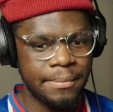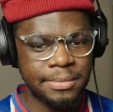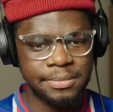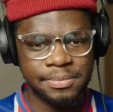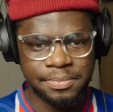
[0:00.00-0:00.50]

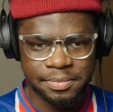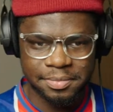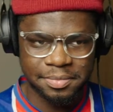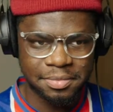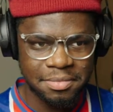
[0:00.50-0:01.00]

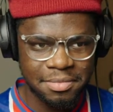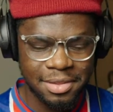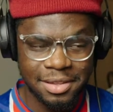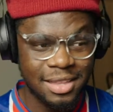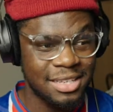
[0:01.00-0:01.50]

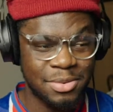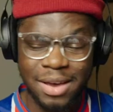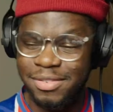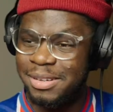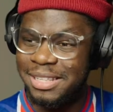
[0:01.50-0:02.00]
The thing is, we
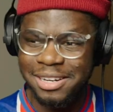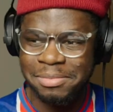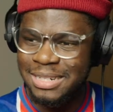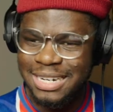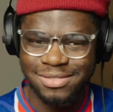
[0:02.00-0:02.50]
haven't really
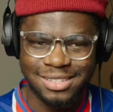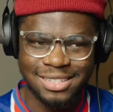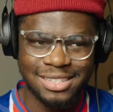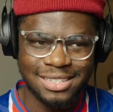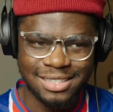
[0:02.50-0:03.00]
done much ever
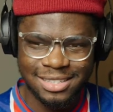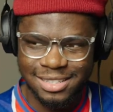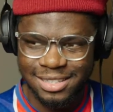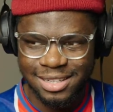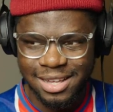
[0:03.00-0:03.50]

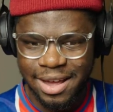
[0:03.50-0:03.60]
since.